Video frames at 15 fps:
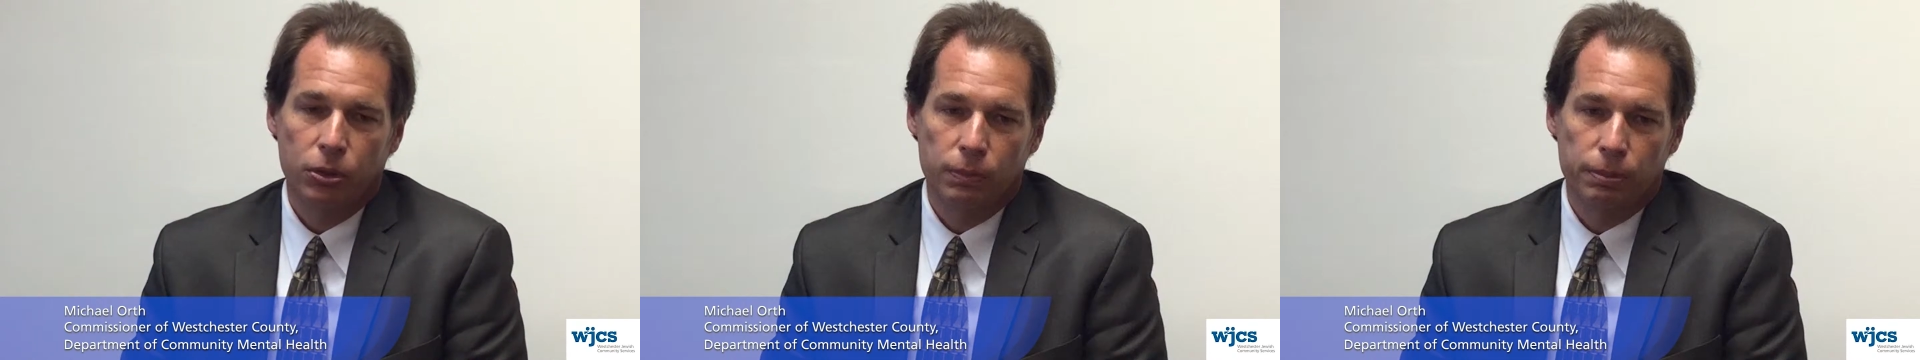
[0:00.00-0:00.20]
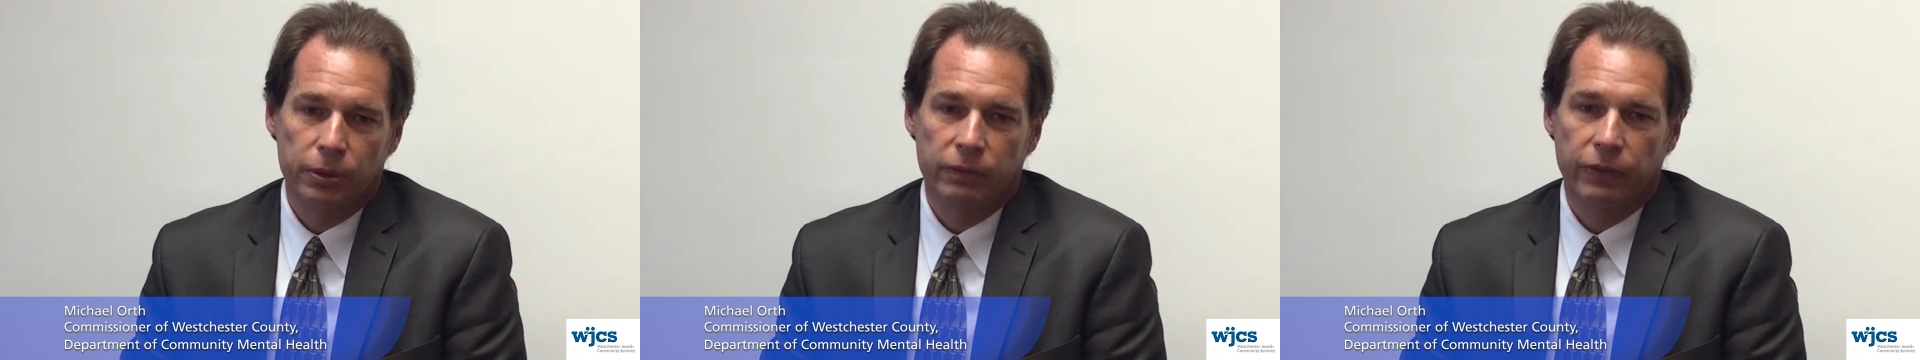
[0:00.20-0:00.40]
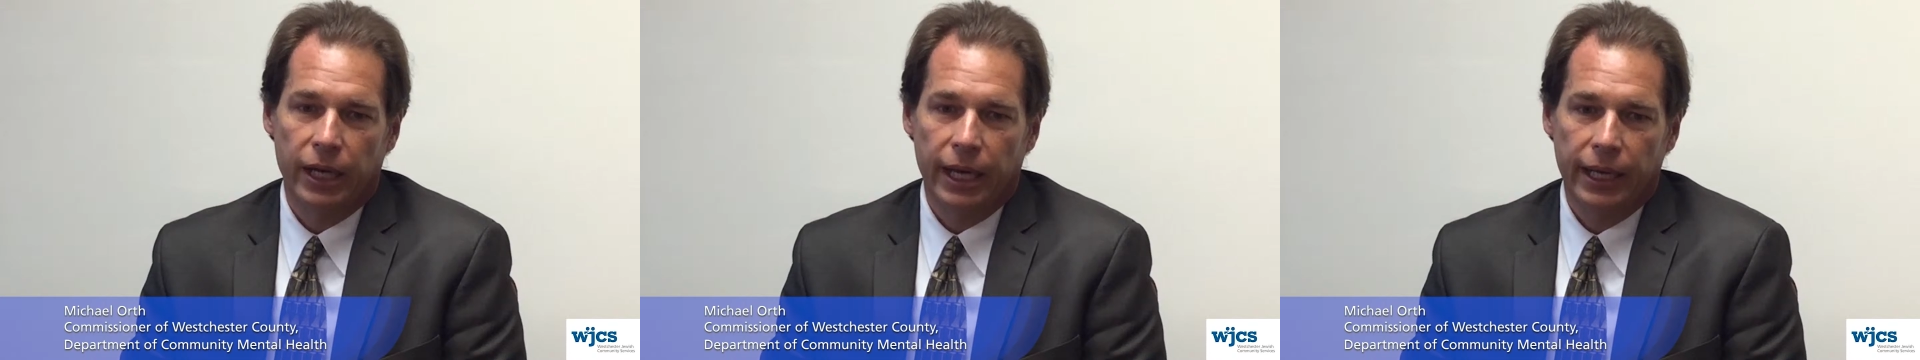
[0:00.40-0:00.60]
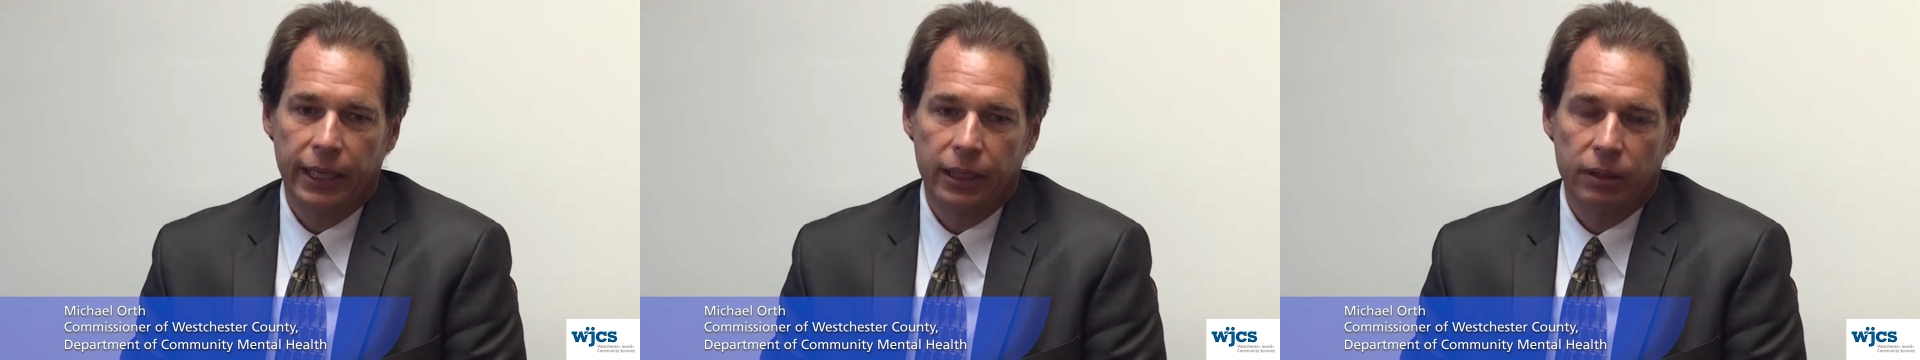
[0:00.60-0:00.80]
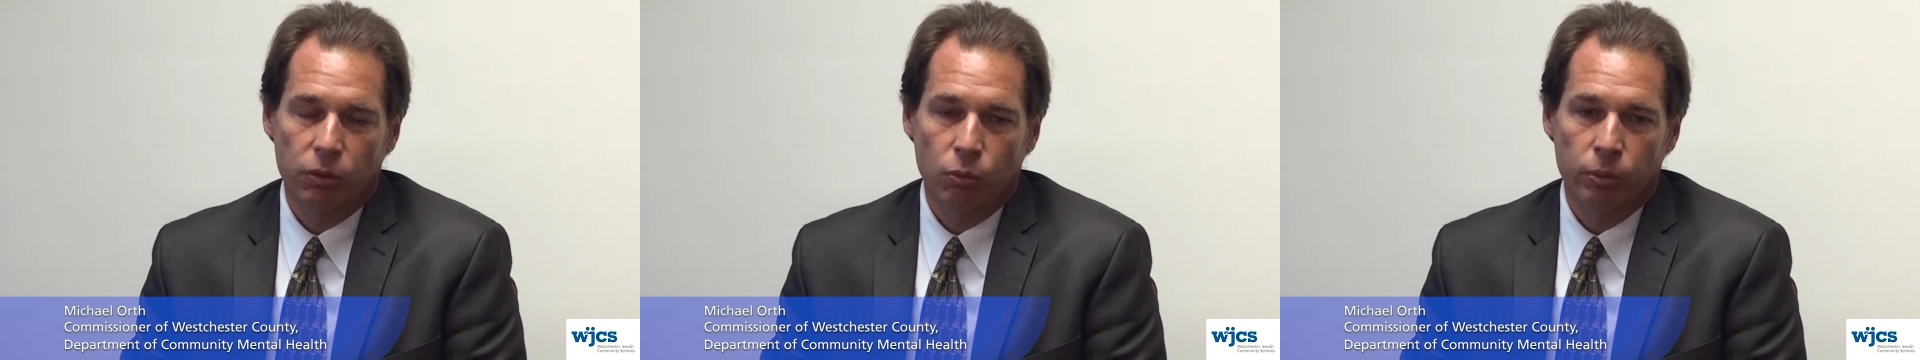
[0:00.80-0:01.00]
who
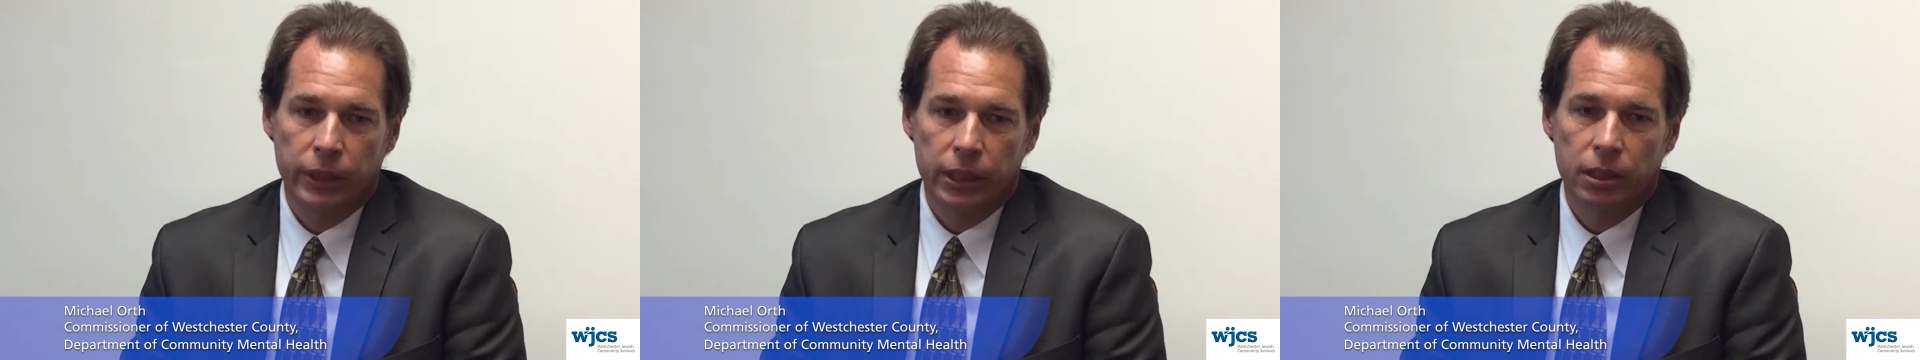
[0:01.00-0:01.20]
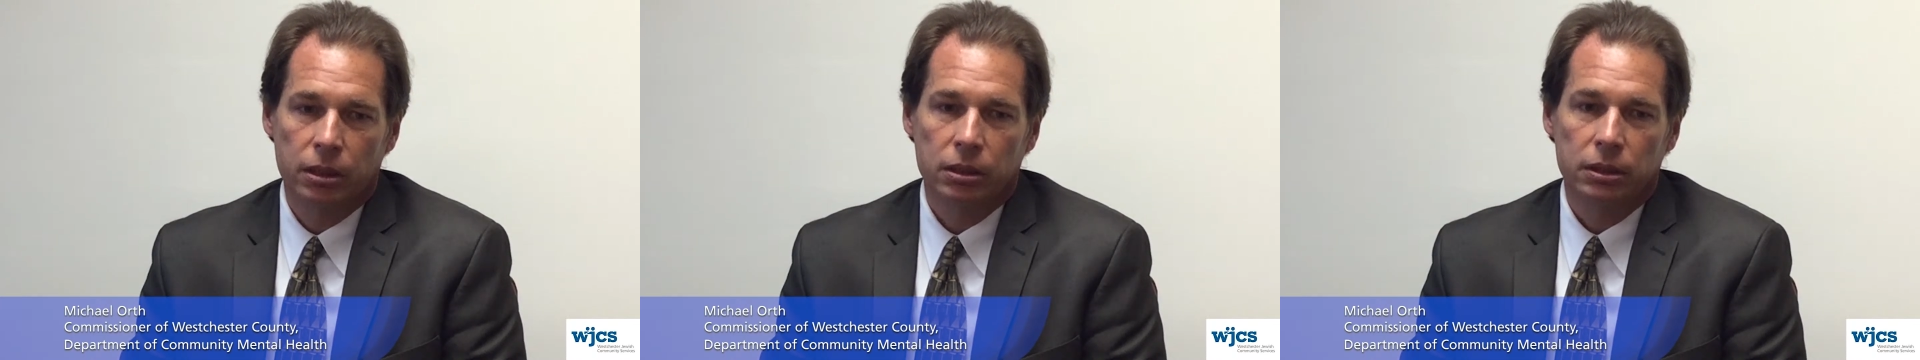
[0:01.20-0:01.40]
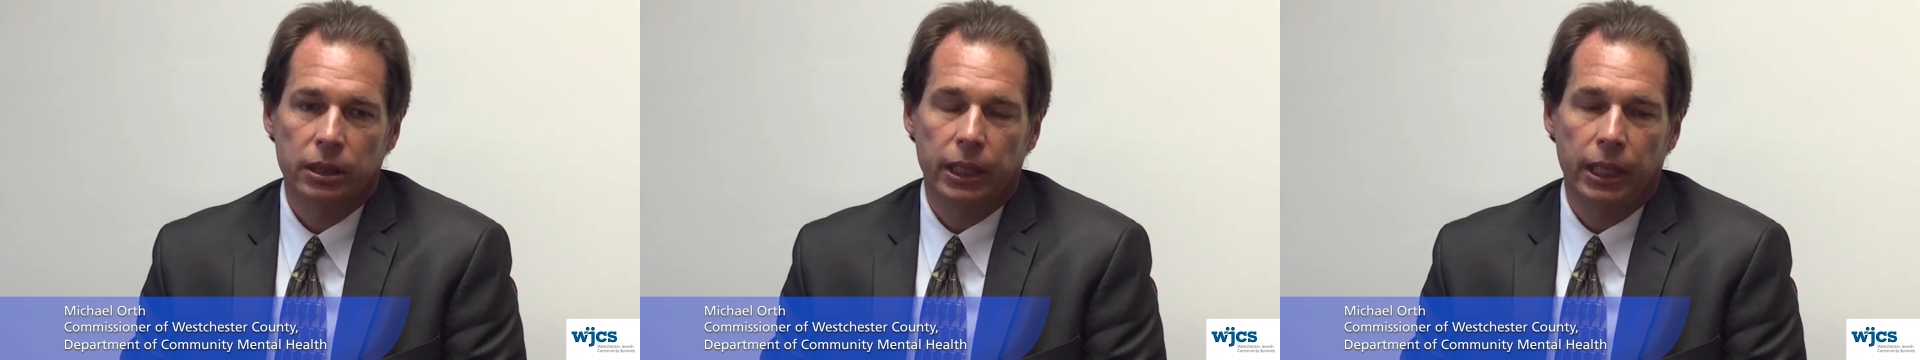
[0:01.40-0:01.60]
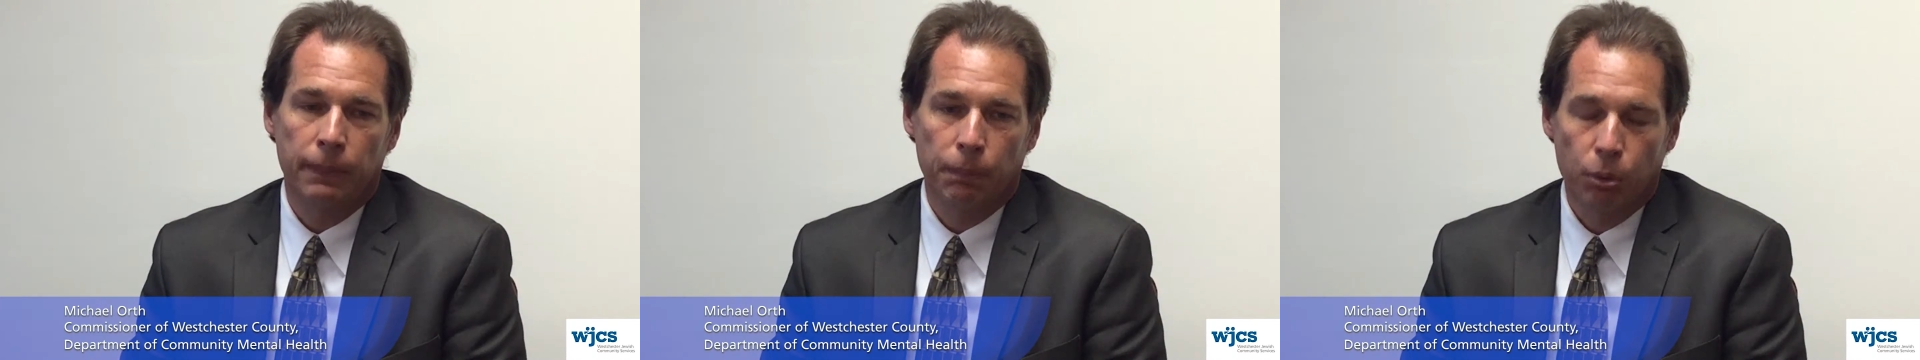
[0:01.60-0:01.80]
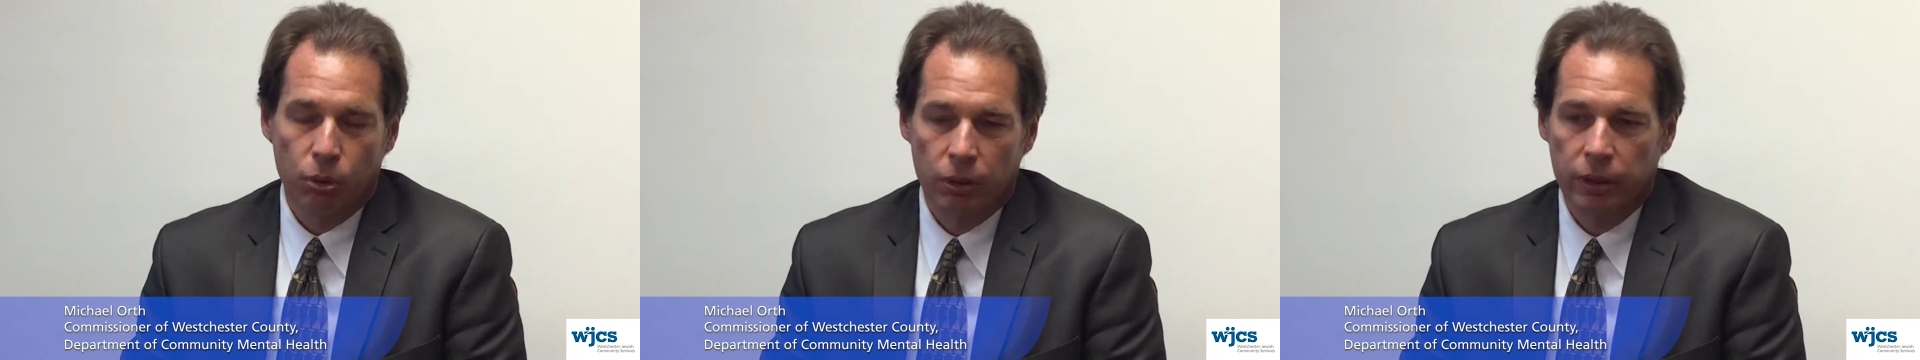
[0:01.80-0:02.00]
provide real
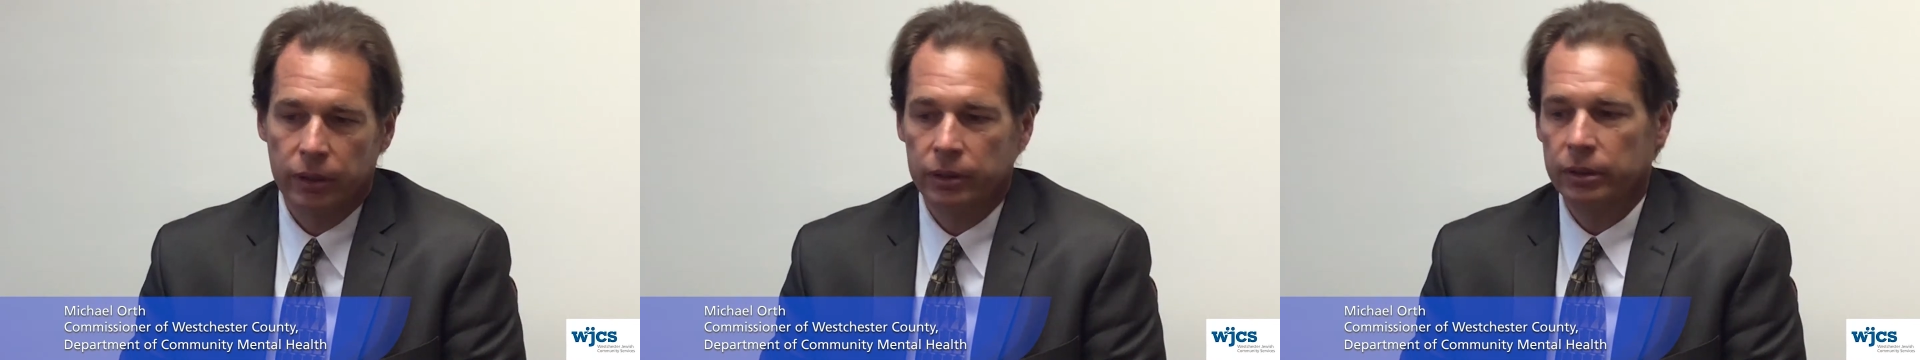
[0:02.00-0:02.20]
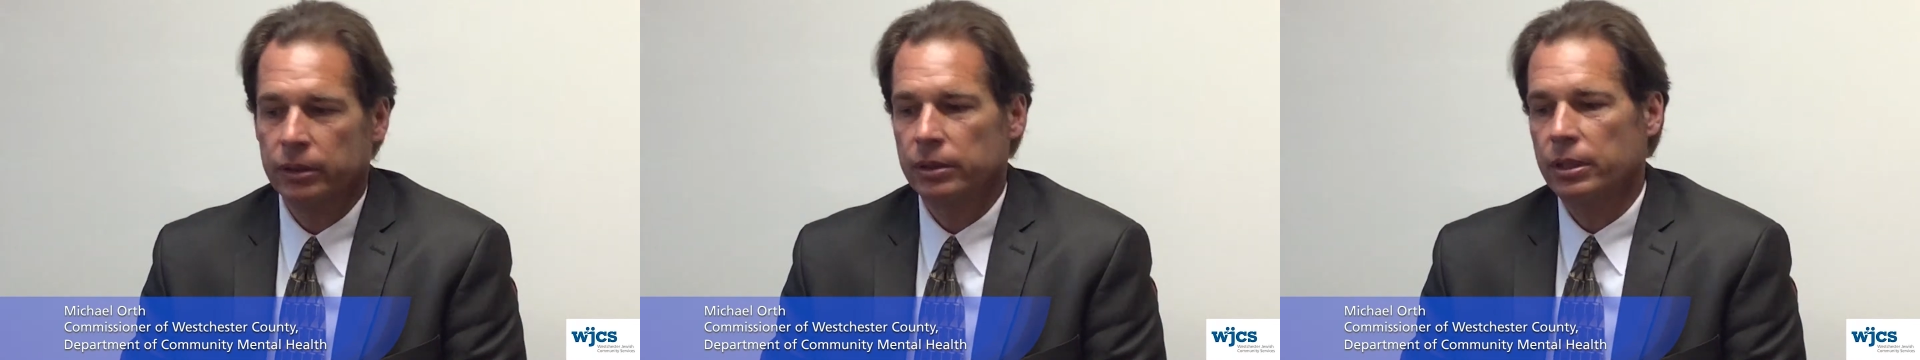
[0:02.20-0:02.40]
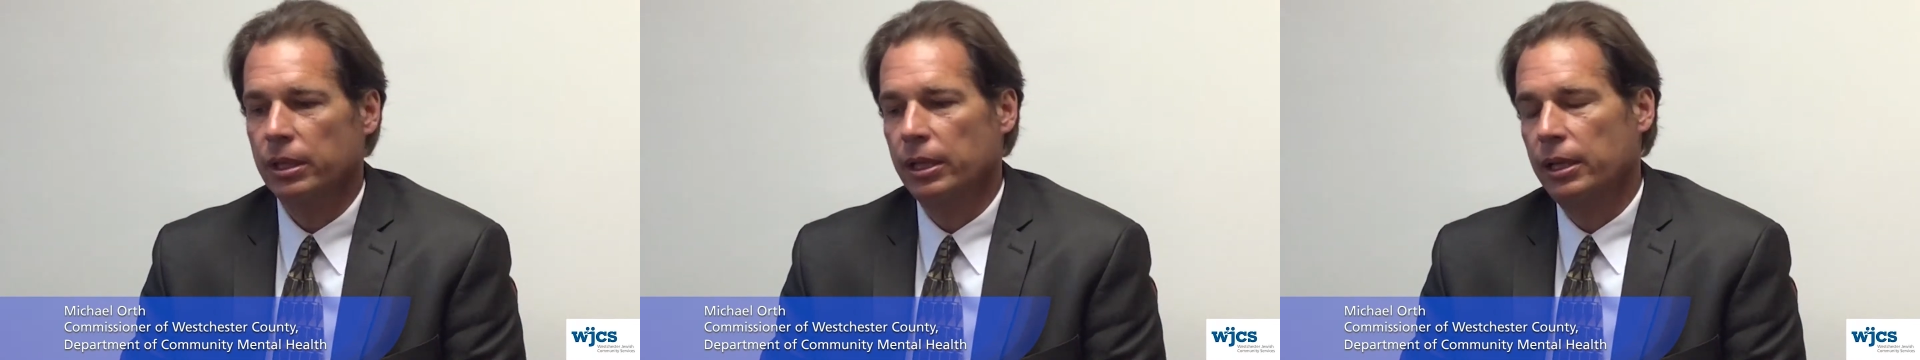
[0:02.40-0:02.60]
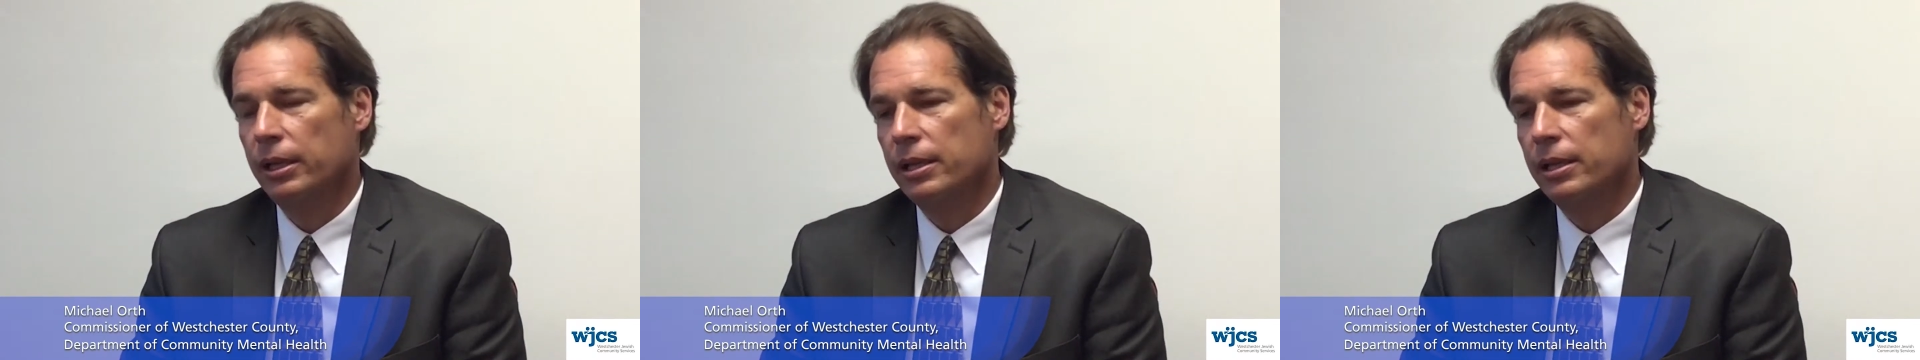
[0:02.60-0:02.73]
important